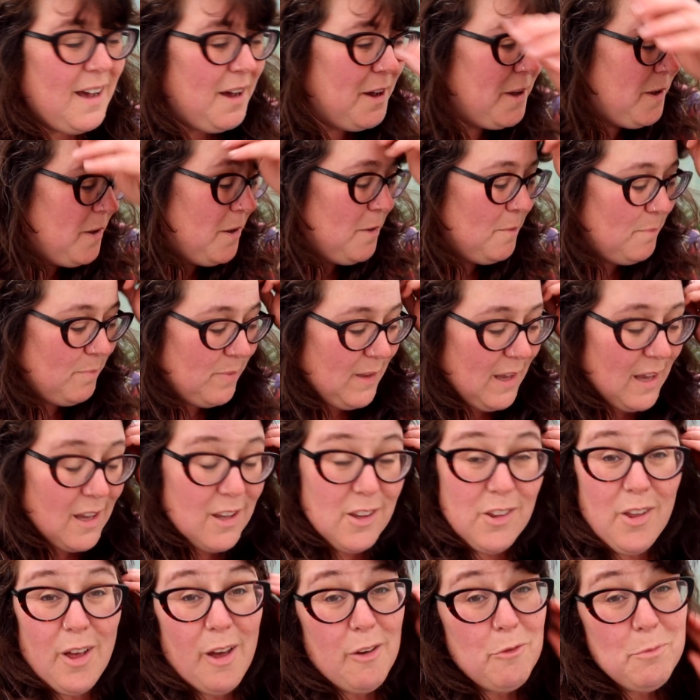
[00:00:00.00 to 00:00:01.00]
um,
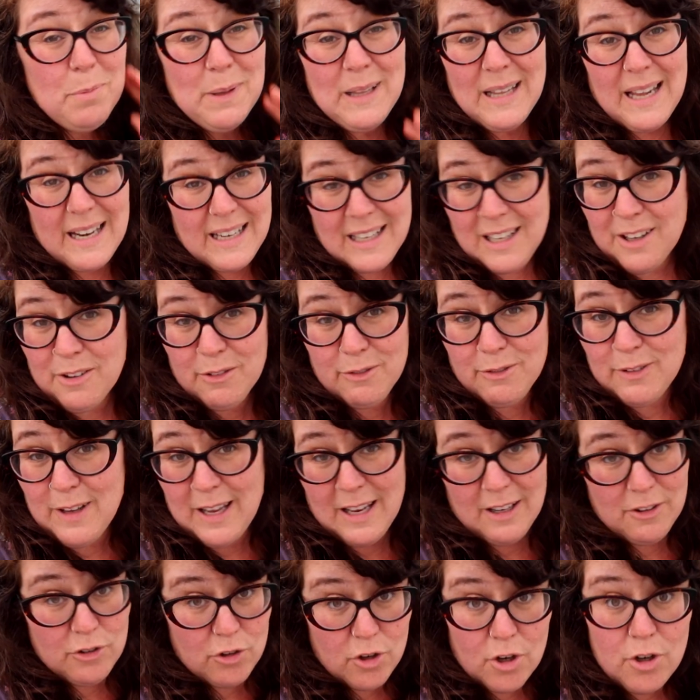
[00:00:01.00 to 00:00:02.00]
you'll have plenty of
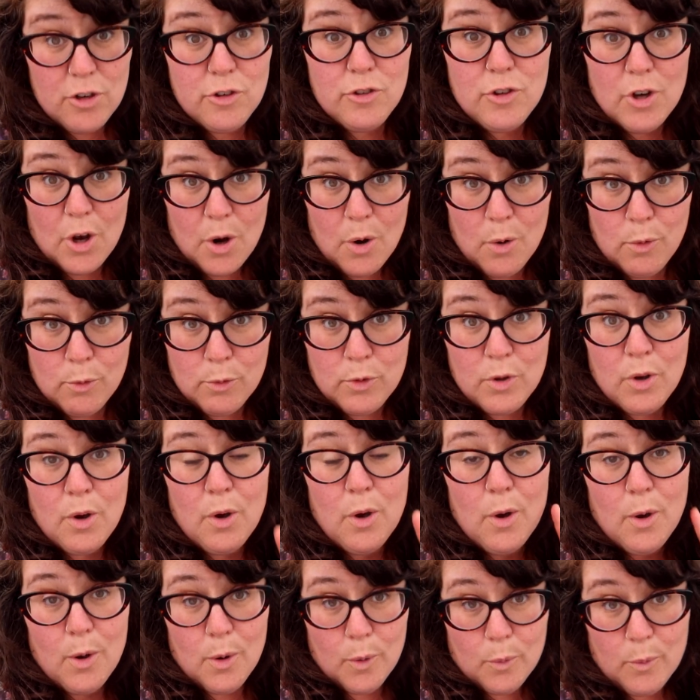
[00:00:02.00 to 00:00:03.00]
veg. Don't
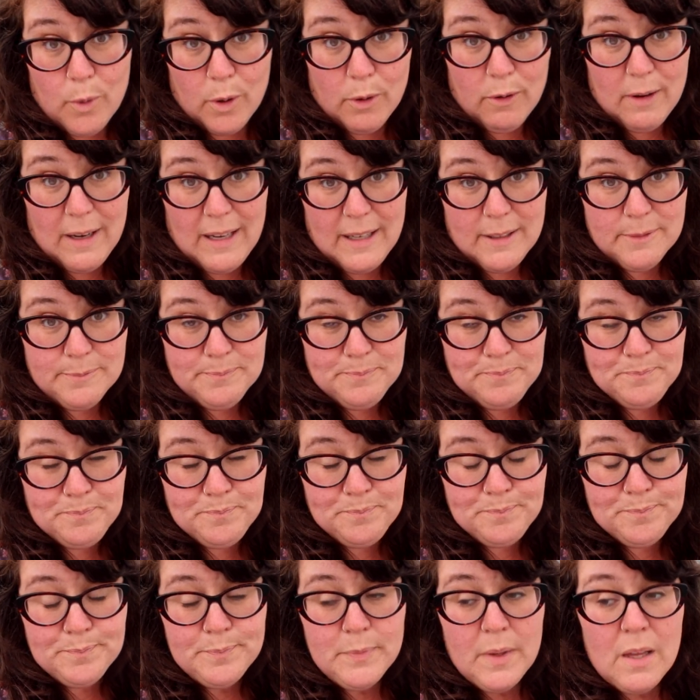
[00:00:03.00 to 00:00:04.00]
worry.
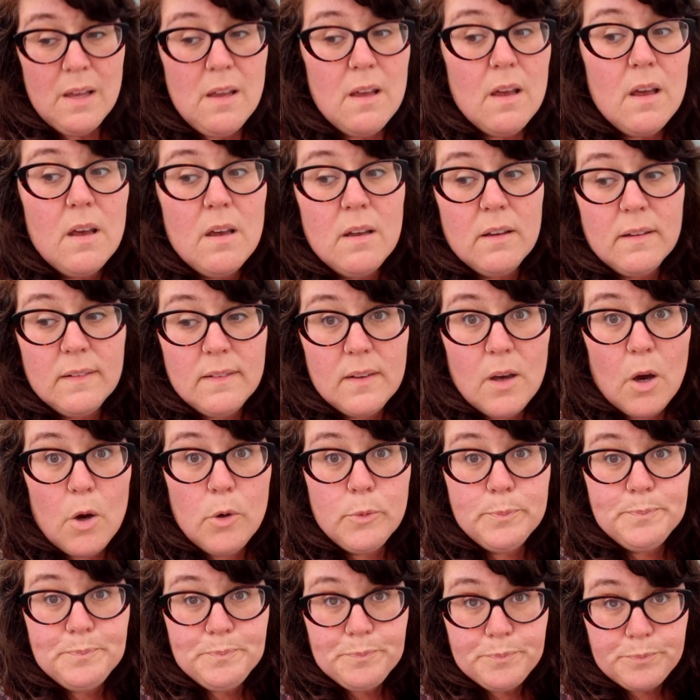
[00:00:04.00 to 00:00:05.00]

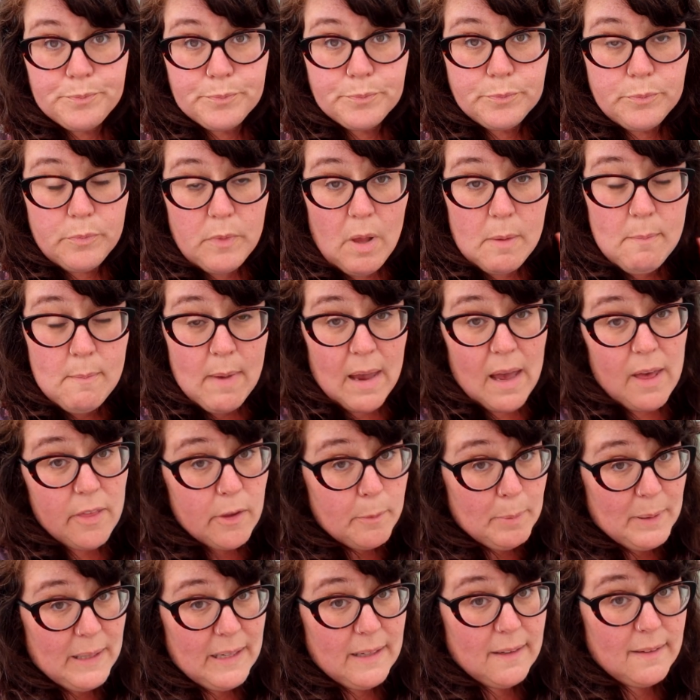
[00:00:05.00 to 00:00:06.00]
So my
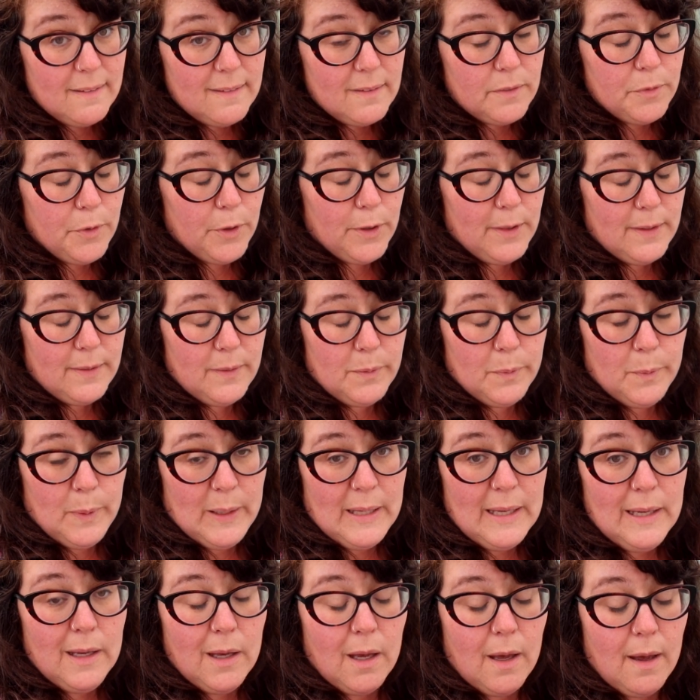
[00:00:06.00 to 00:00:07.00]
other plans for this
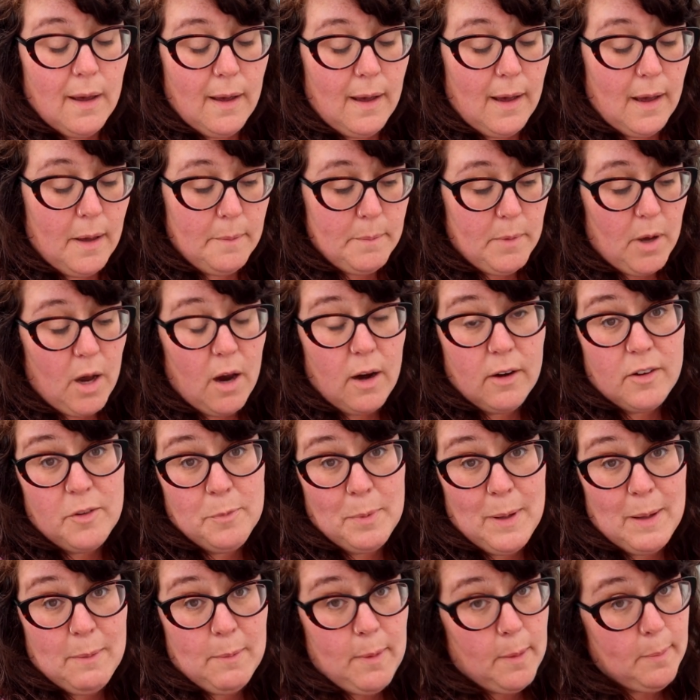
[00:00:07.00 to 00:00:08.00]
week um, are to
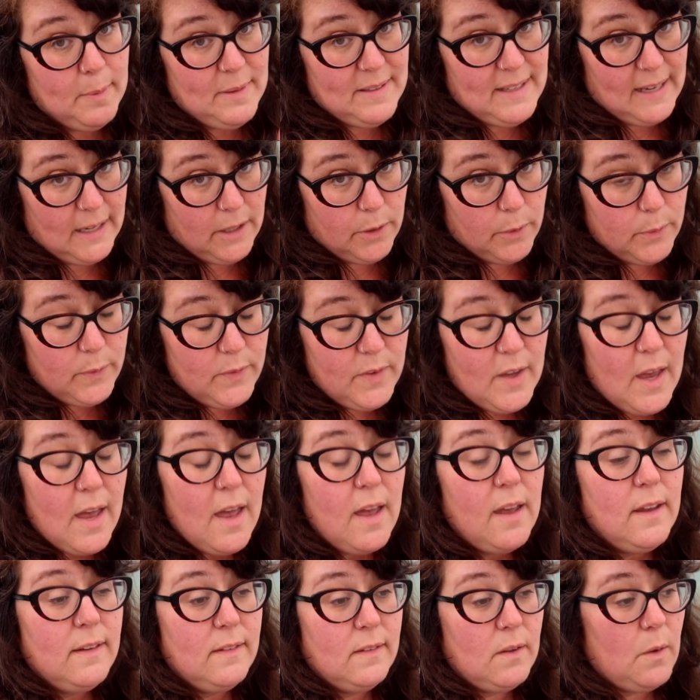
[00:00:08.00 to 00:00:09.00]
plant my potatoes.
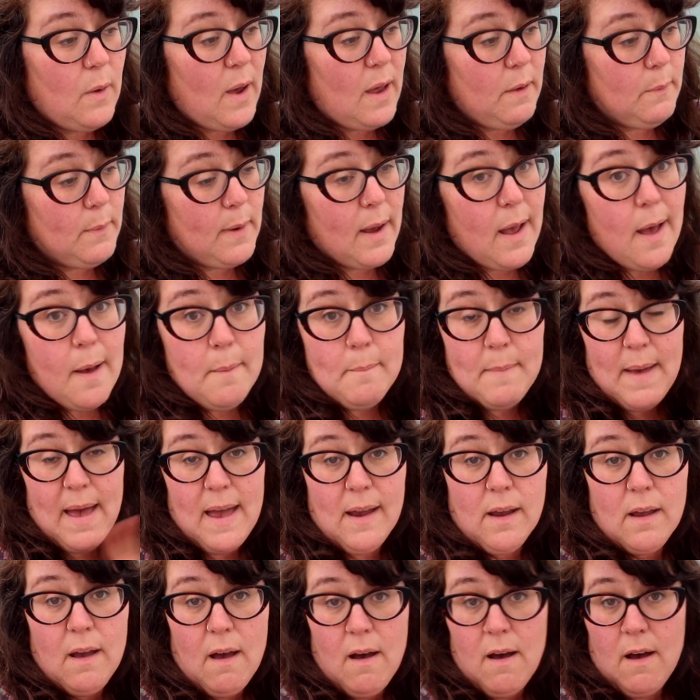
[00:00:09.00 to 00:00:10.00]
So I will come
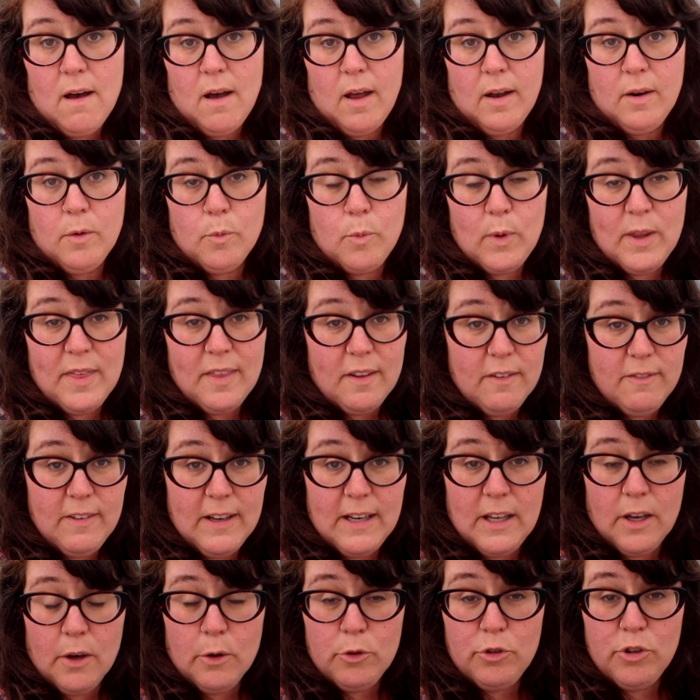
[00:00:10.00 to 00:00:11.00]
back on with a
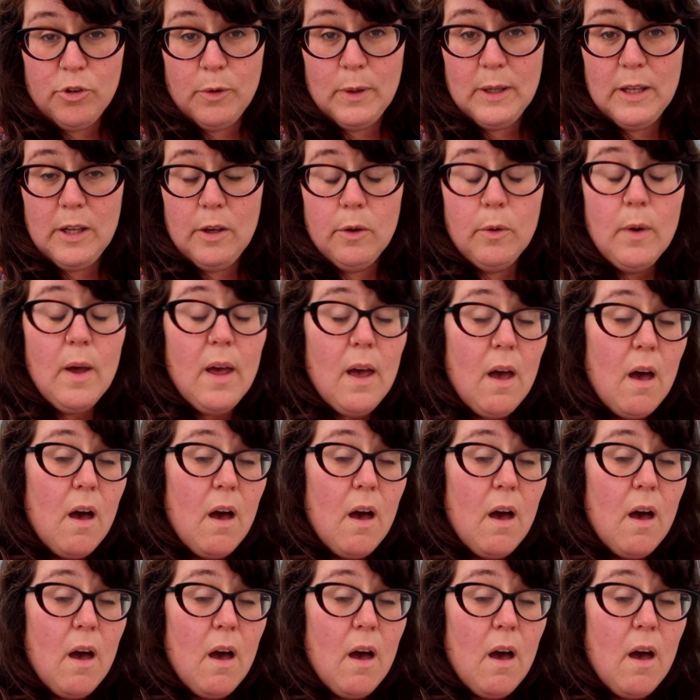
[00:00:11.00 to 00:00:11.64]
video showing you